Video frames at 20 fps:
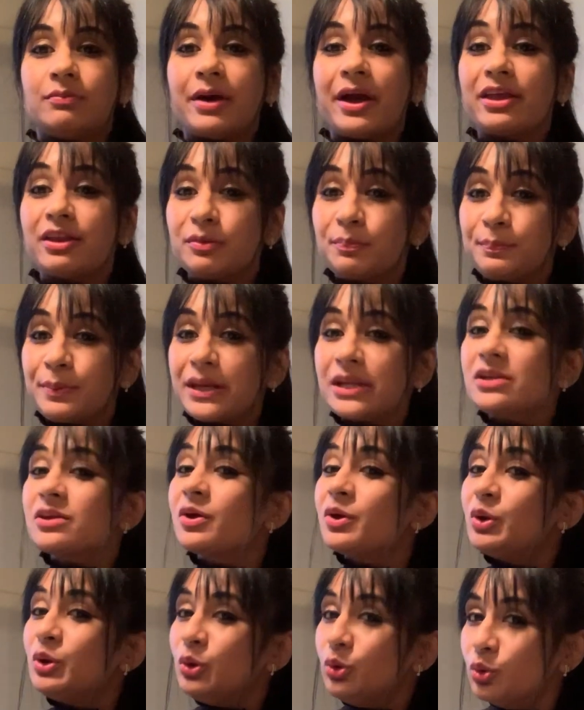I repeat,
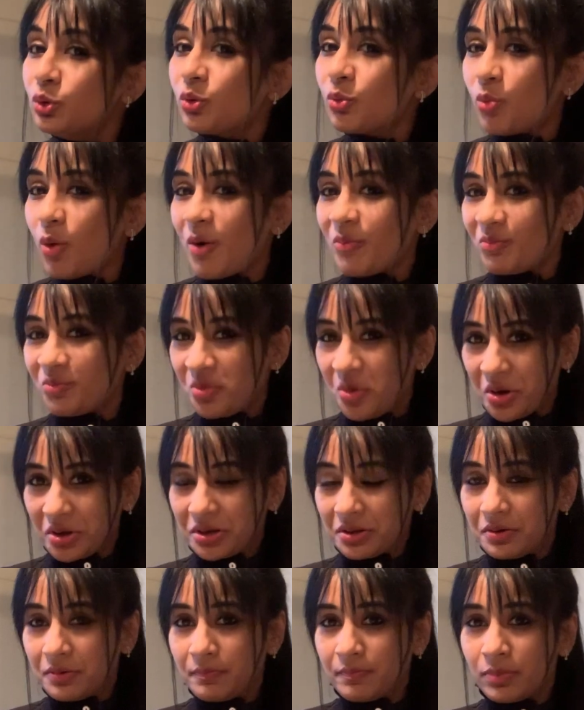lukewarm
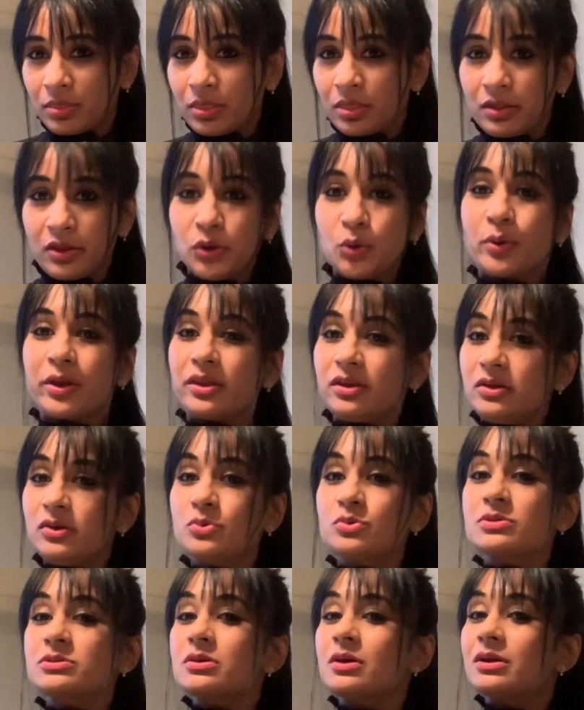water. You can
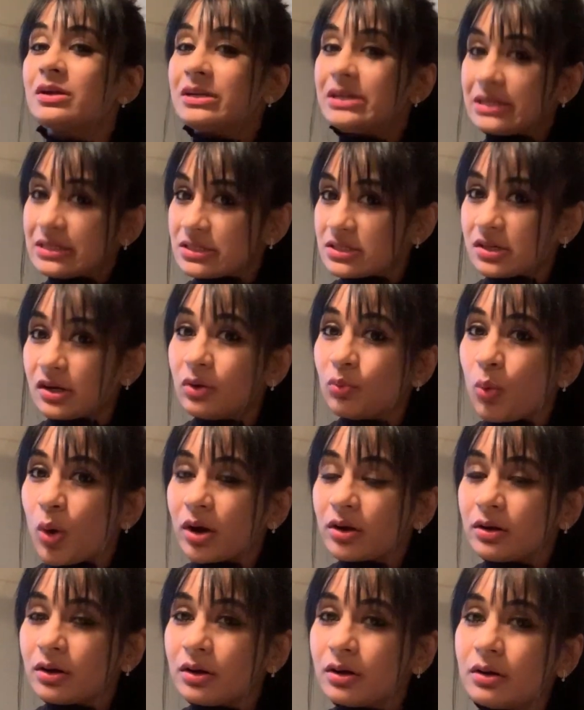use distilled
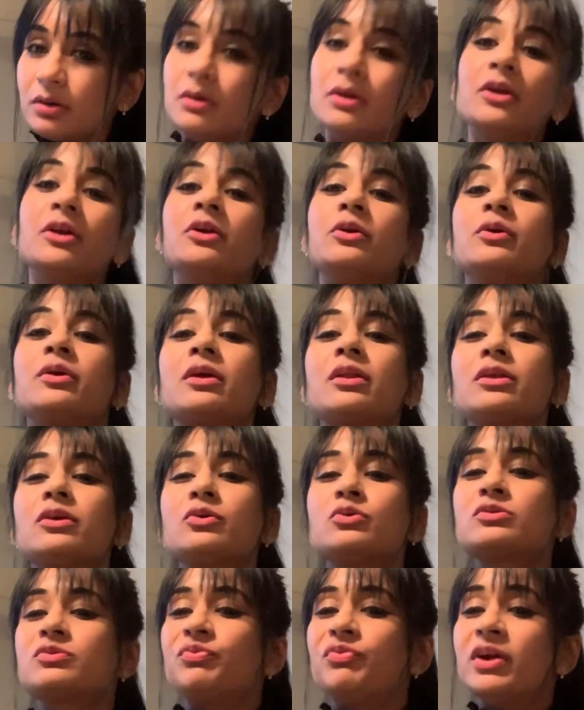water, you can
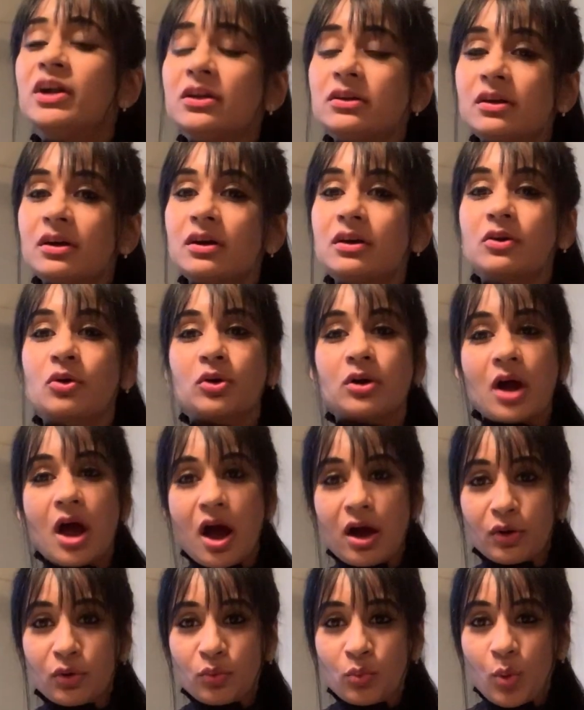use filtered or
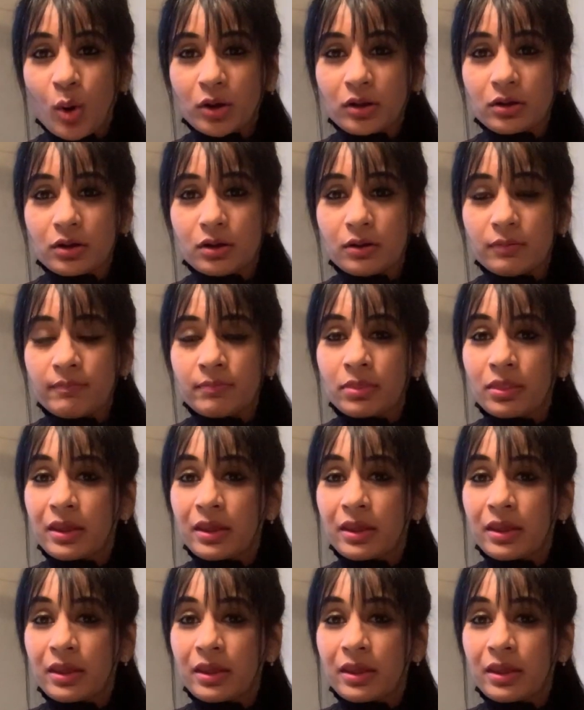RO water.